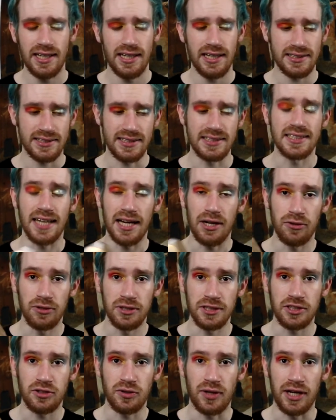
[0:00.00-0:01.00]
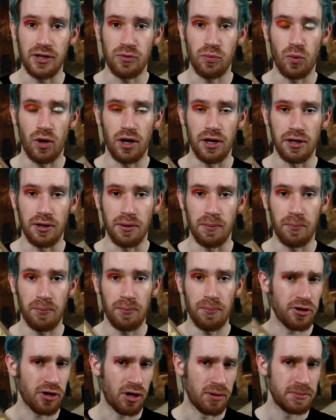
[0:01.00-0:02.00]
since I only tried one
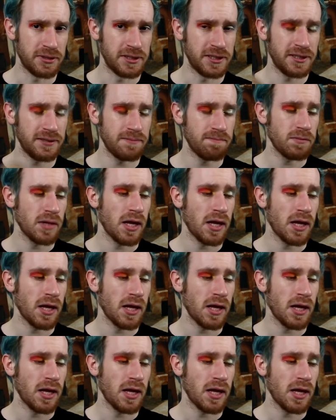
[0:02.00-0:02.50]
company.